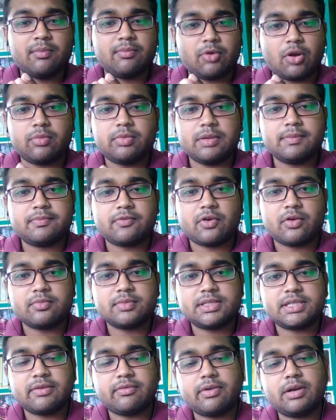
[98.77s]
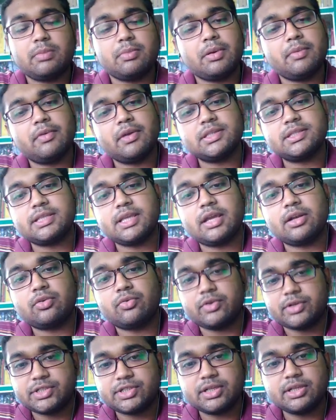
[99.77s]
problems from several previous year
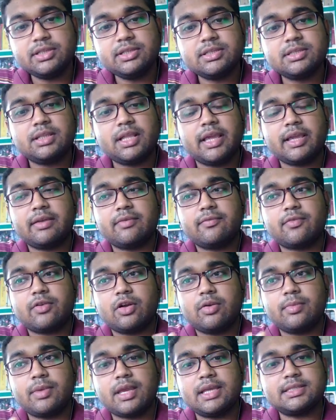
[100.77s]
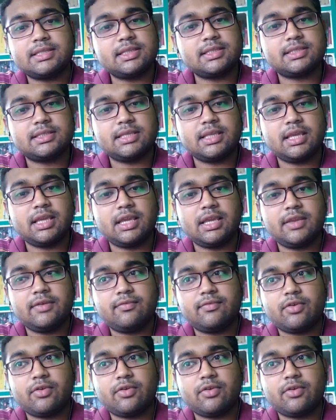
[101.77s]
questions, like from SSC,